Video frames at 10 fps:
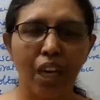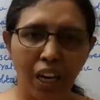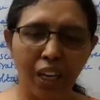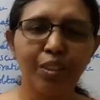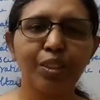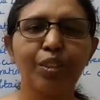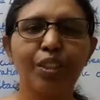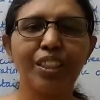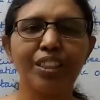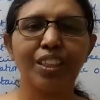Hello
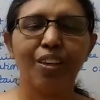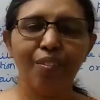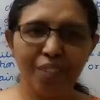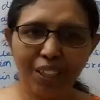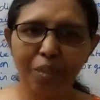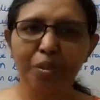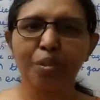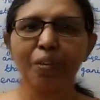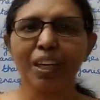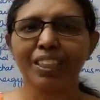students, welcome to
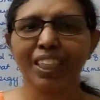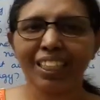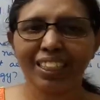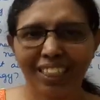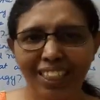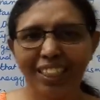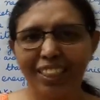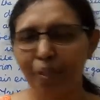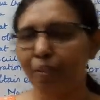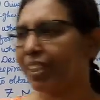Maths and
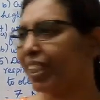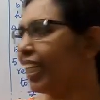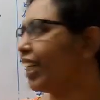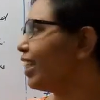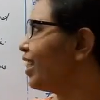Tamil channel.